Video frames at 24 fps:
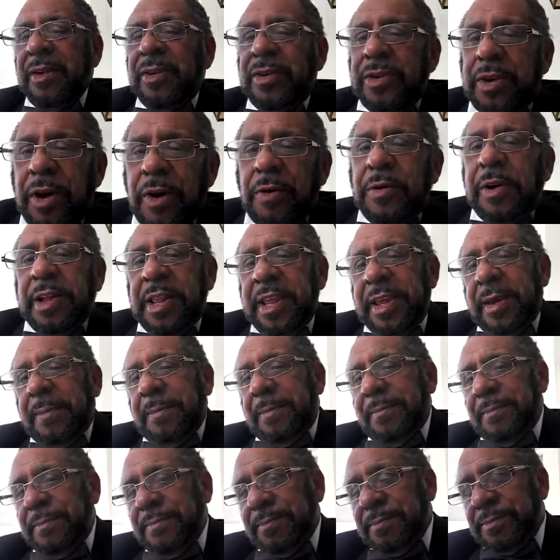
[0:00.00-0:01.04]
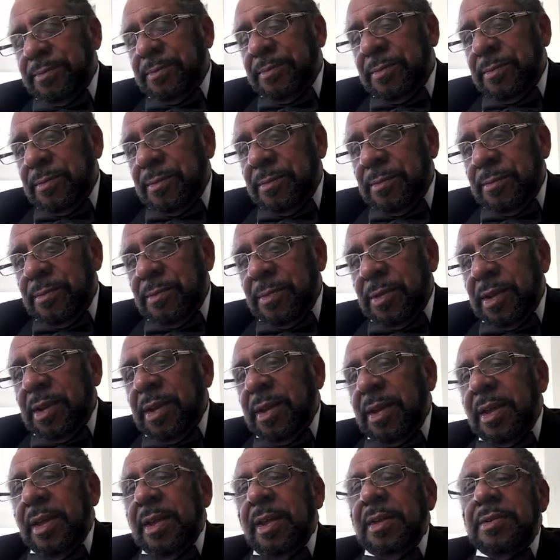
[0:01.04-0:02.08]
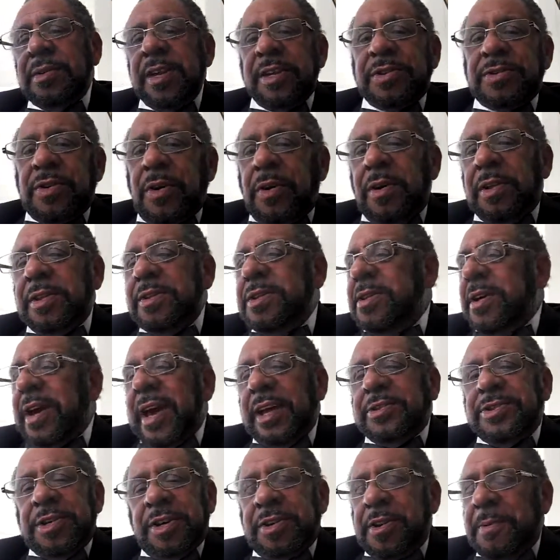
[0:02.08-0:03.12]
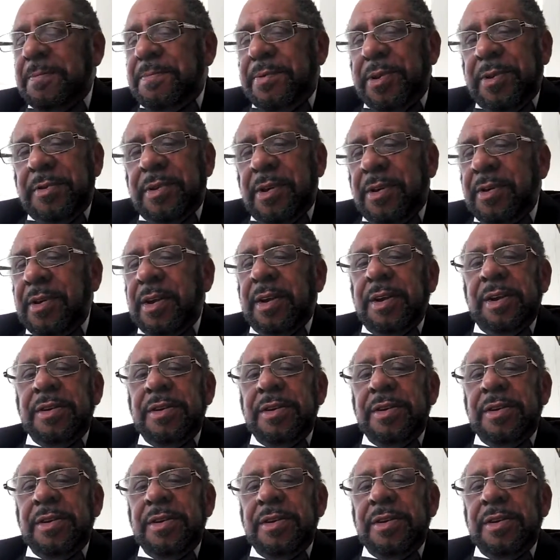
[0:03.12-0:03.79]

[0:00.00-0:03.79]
Google him. Just go on. You got your computer.